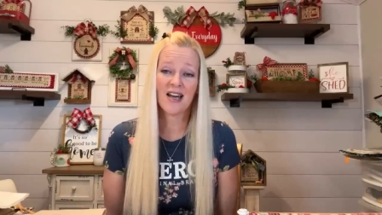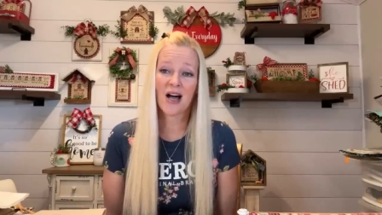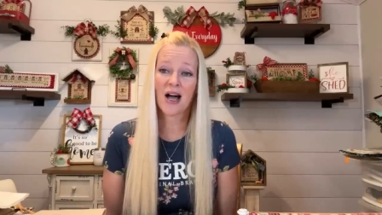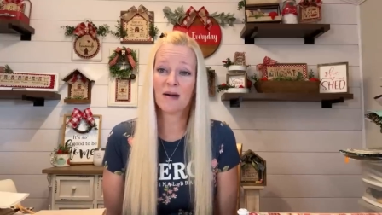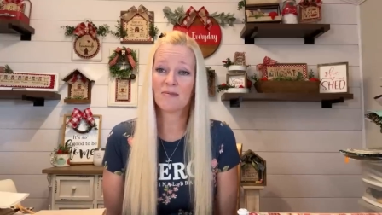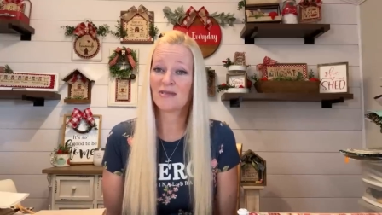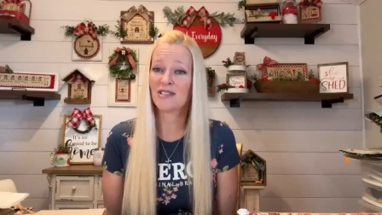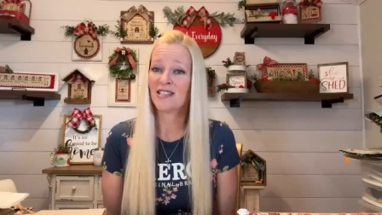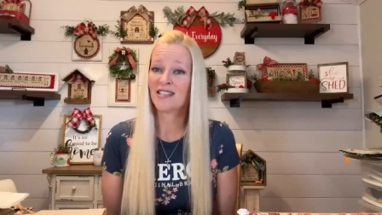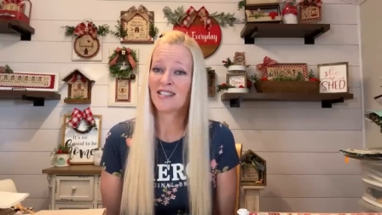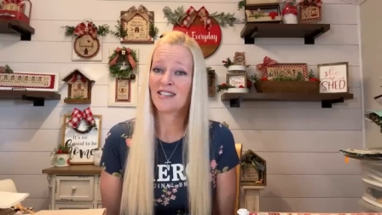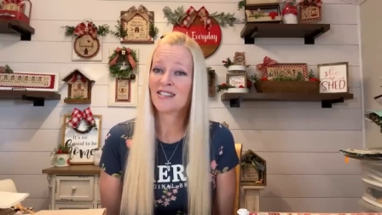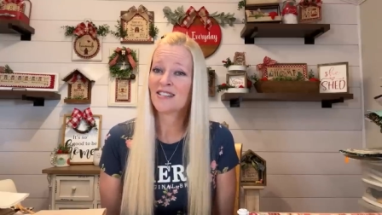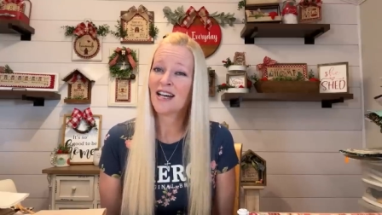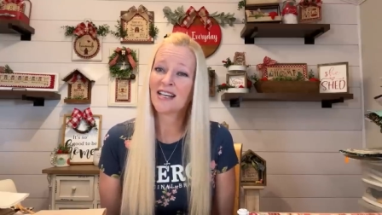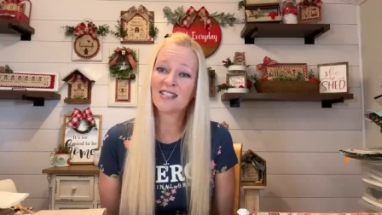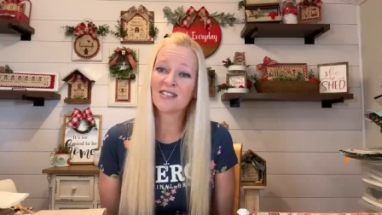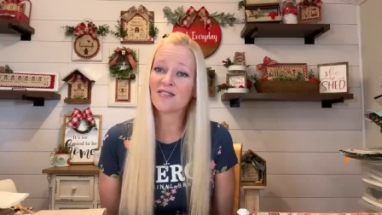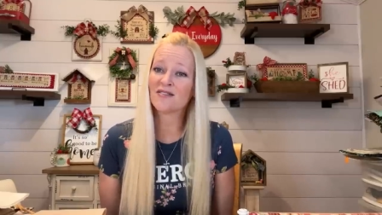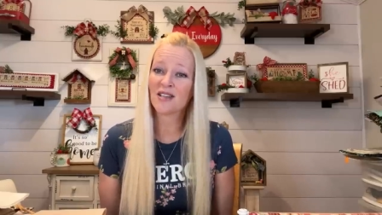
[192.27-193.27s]
I'm seeing
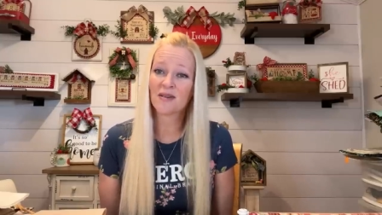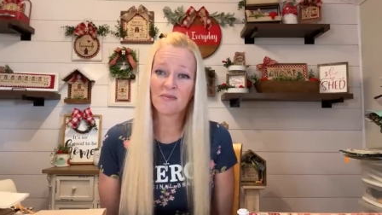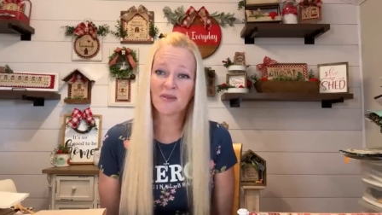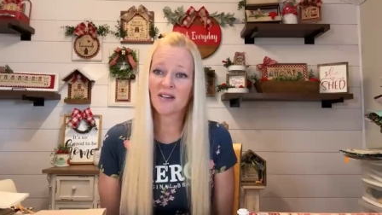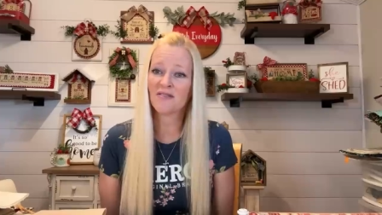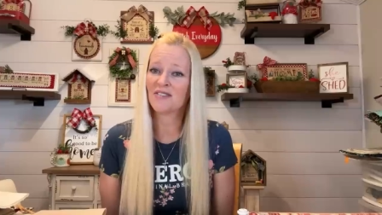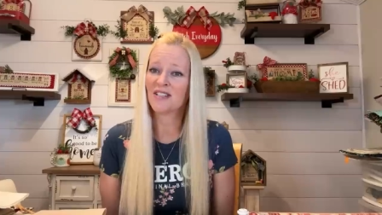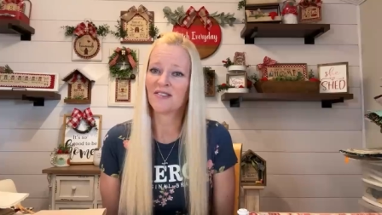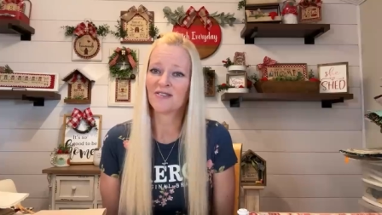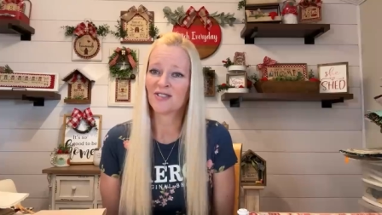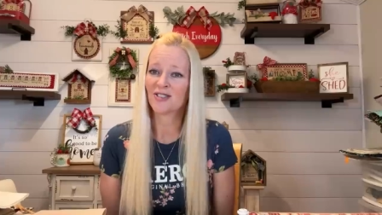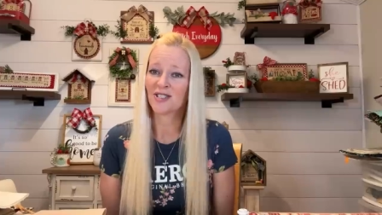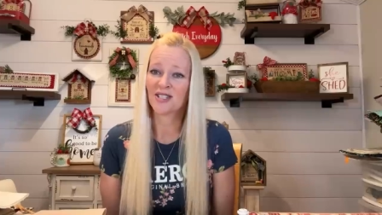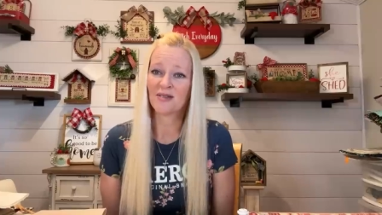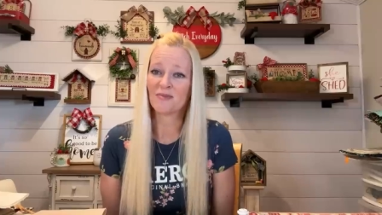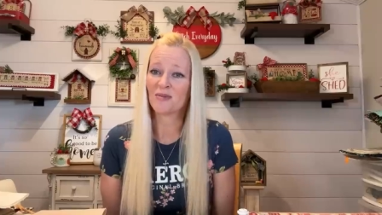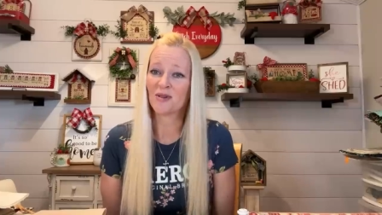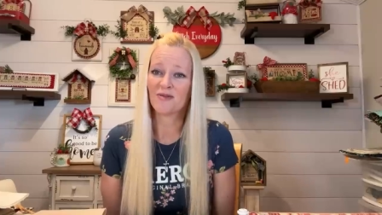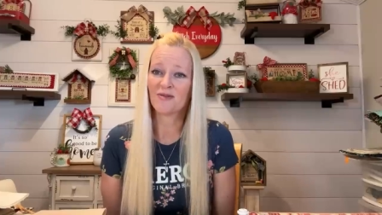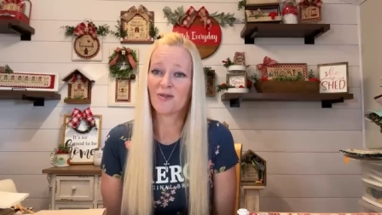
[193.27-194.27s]
sides of him I've never
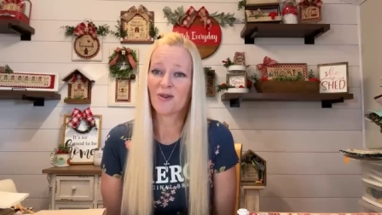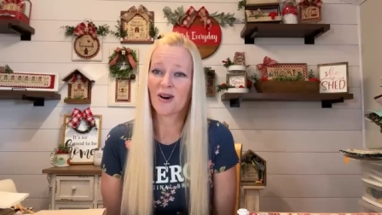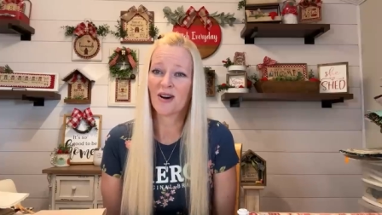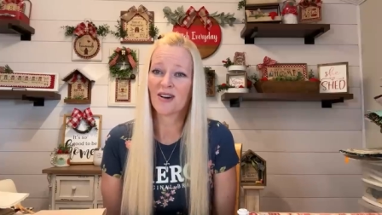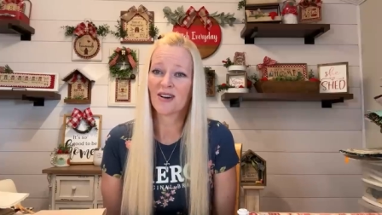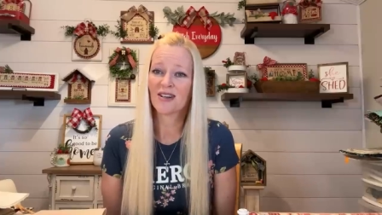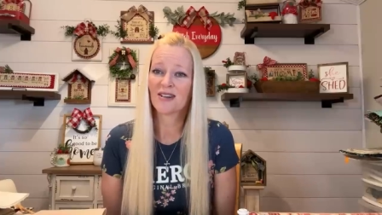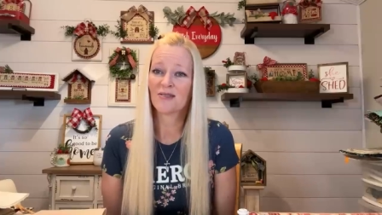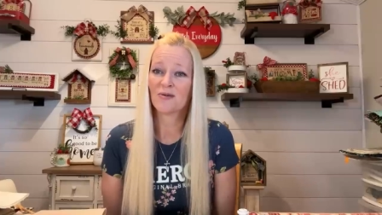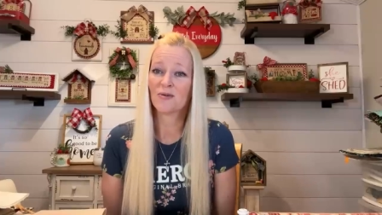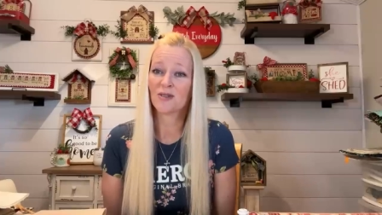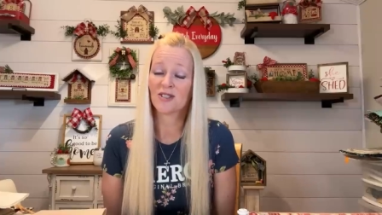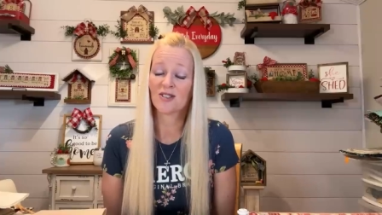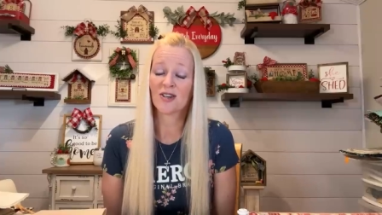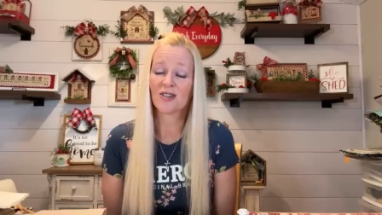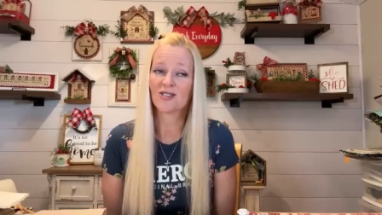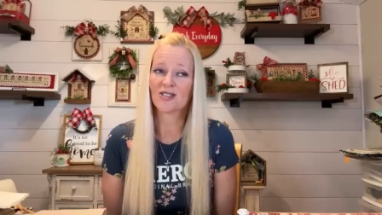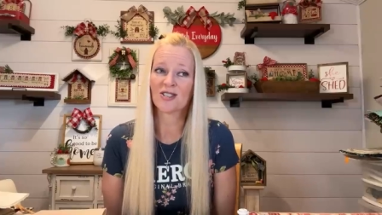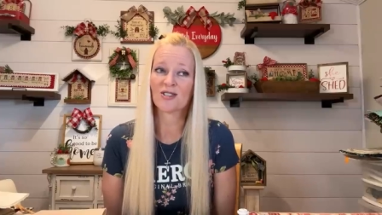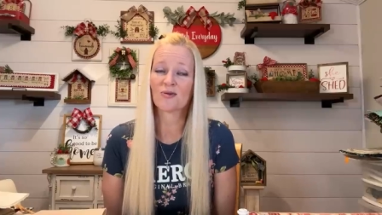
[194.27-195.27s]
seen before, which
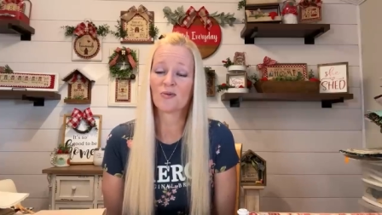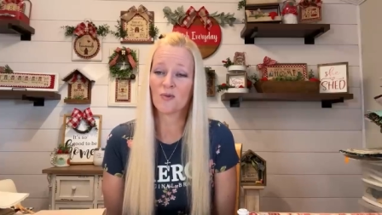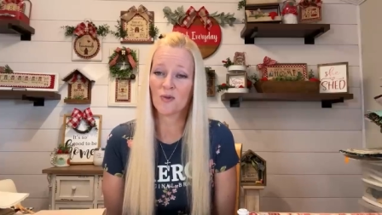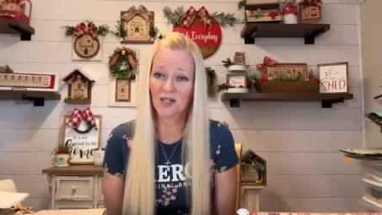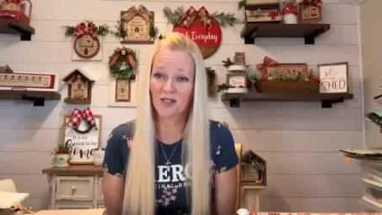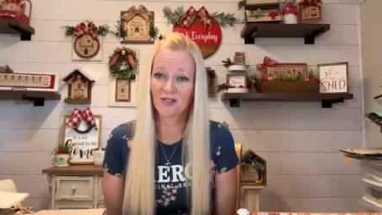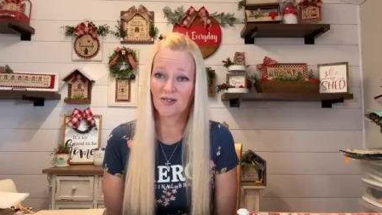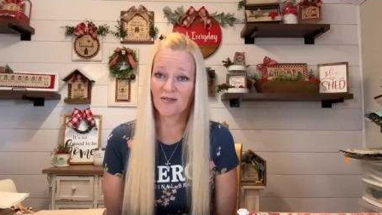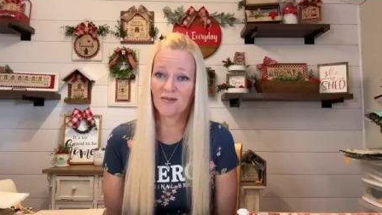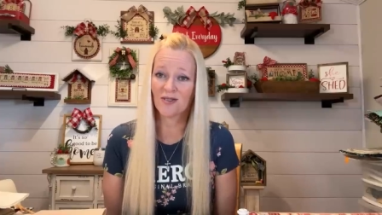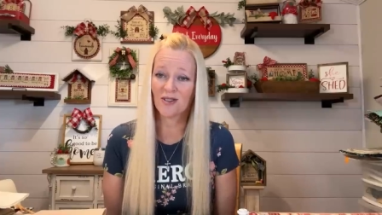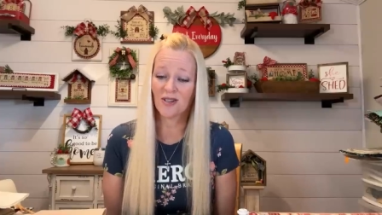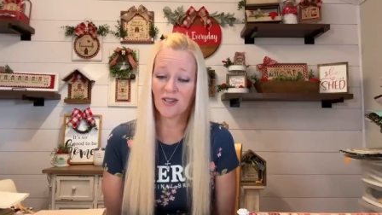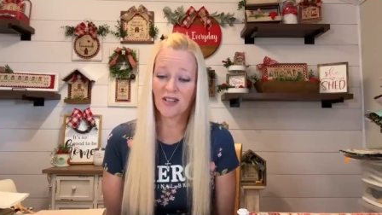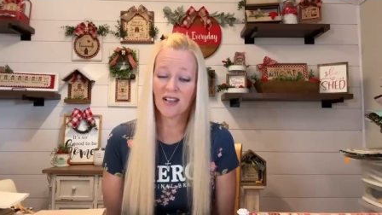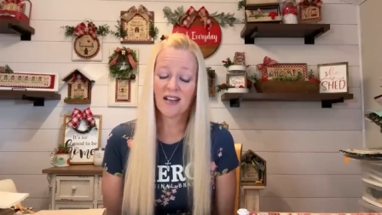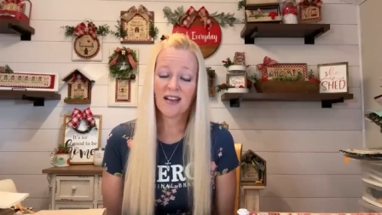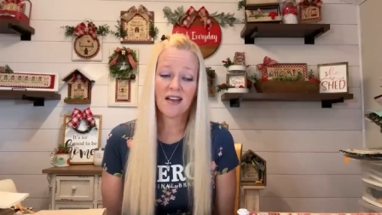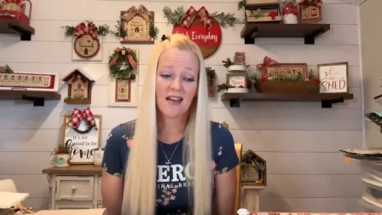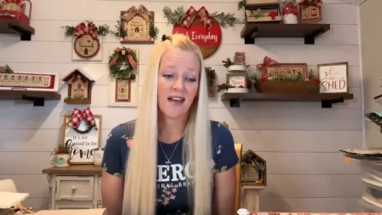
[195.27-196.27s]
are just wonderful.